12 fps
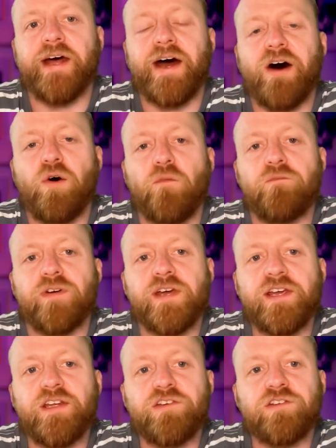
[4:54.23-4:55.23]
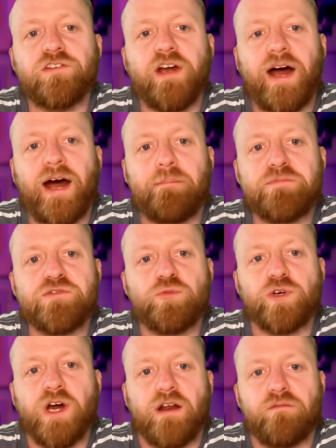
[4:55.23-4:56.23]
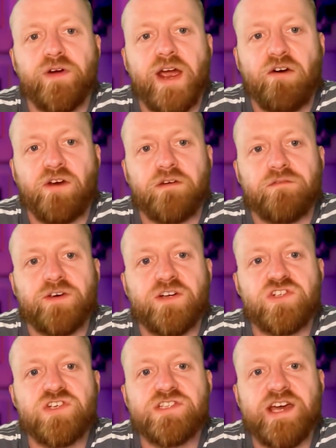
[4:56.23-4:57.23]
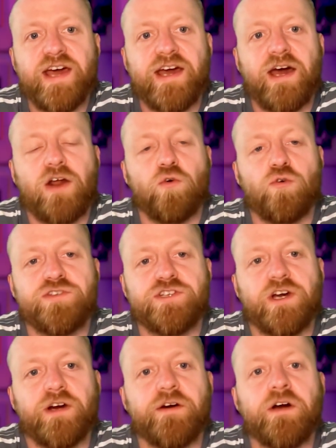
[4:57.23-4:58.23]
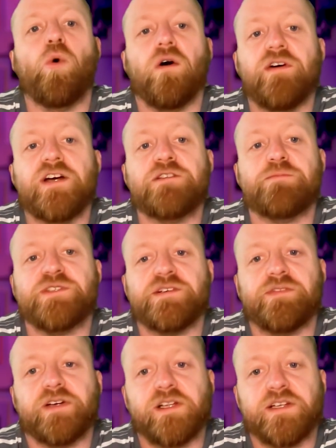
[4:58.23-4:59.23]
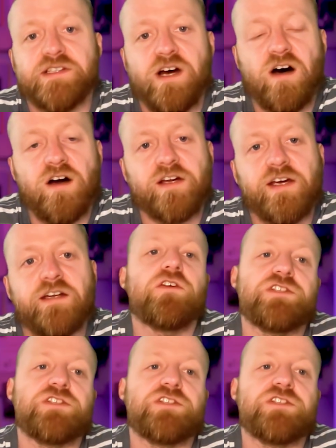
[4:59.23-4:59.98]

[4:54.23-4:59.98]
Now, these apps will kind of vary in feature set and also what they specifically target.